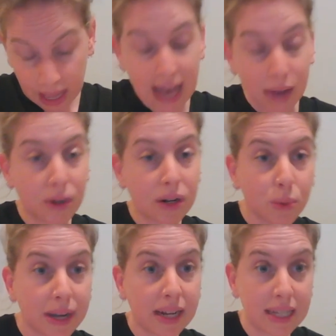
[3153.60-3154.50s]
I will
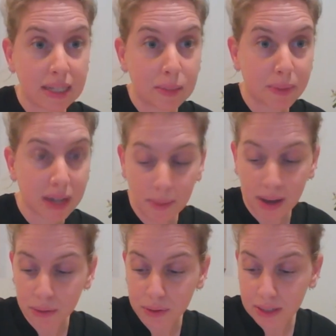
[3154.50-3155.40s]
quickly speak
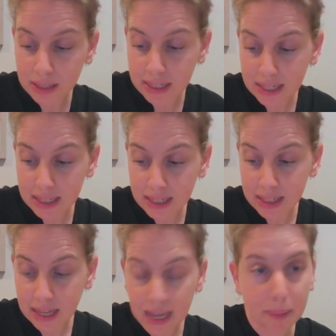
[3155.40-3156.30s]
about
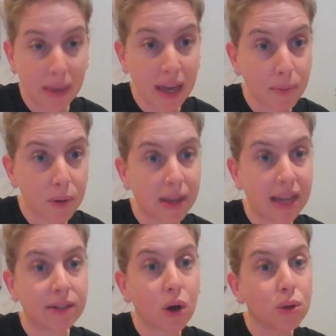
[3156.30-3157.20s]
this paper,
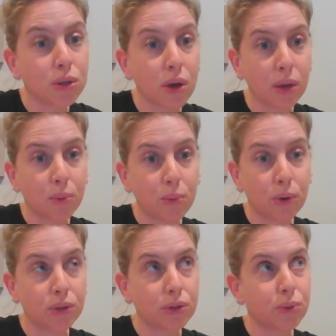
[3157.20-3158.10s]
and also
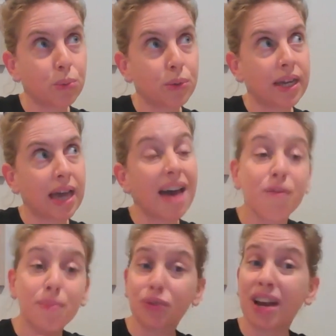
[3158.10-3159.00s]
we have
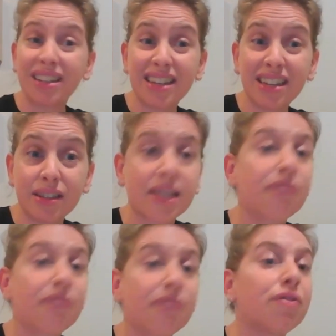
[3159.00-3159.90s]
been writing
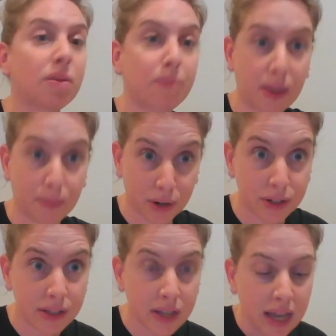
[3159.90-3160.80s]
several
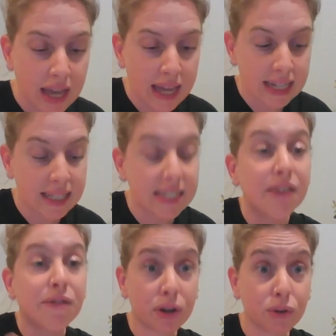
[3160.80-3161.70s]
papers in
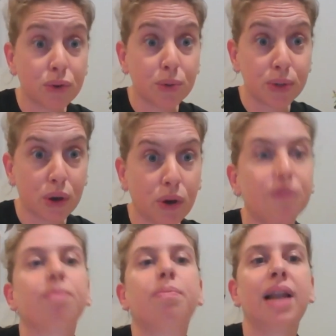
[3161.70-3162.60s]
several groups
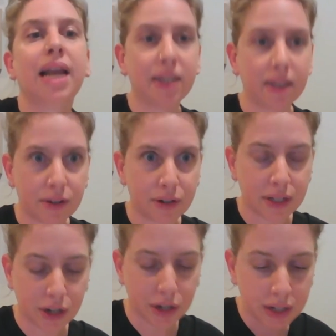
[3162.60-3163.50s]
of planning the
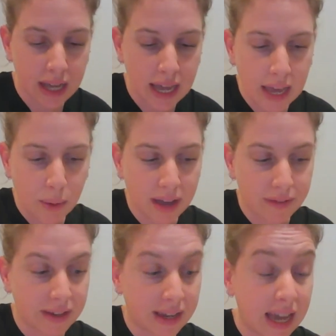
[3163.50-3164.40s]
return. We
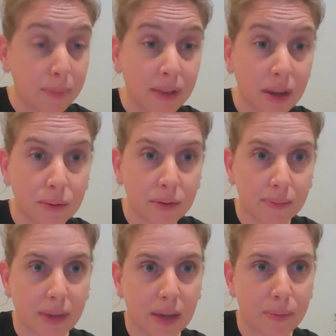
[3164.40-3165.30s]
have the Cape Town
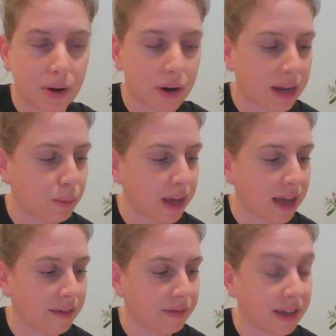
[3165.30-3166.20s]
paper and we
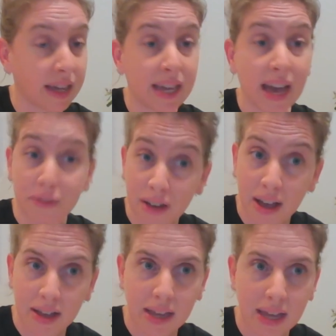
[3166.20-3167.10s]
have the
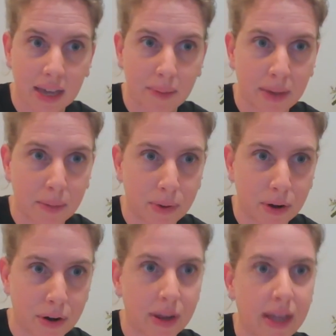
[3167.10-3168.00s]
Jaffa
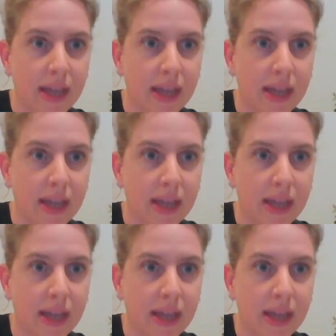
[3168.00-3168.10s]
paper,